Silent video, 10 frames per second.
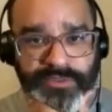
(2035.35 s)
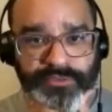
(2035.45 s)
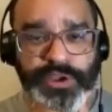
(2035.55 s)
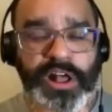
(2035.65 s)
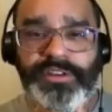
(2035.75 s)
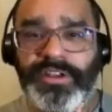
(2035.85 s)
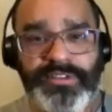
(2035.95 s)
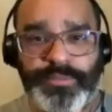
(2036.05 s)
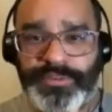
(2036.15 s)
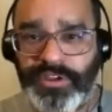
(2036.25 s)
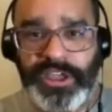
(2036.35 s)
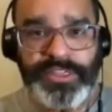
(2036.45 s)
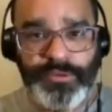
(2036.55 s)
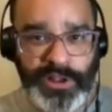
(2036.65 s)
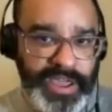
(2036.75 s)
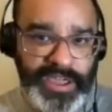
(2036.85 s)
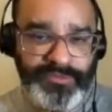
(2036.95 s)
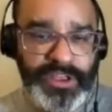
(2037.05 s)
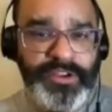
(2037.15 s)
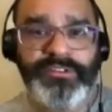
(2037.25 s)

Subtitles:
We all need something to get through life, and there's